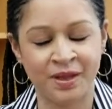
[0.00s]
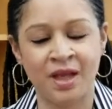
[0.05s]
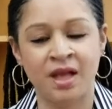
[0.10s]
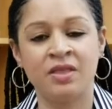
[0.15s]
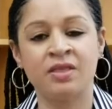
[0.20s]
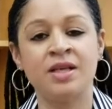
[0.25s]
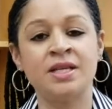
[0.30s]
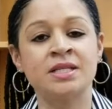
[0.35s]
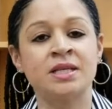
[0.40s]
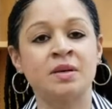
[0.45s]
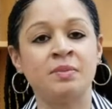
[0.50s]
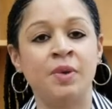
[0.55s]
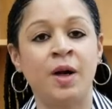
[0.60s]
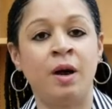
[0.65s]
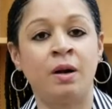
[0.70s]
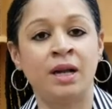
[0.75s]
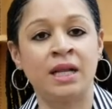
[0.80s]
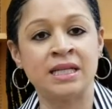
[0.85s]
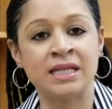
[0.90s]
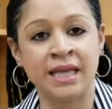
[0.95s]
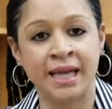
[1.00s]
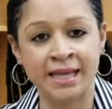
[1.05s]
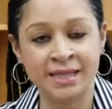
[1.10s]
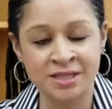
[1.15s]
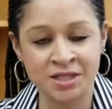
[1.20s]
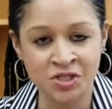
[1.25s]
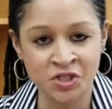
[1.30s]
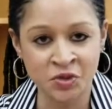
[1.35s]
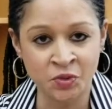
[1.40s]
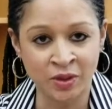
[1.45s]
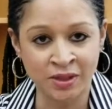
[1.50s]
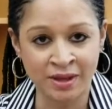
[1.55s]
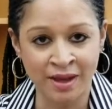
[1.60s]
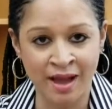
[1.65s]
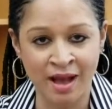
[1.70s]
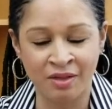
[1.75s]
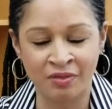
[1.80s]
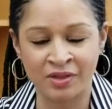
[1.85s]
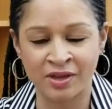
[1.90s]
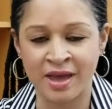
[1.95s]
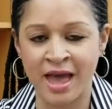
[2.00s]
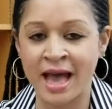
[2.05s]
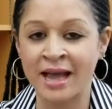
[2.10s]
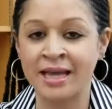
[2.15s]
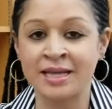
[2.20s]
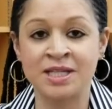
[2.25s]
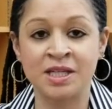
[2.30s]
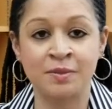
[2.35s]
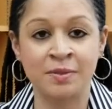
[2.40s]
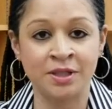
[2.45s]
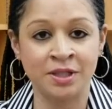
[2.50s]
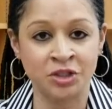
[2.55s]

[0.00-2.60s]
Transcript: This component takes into account the academic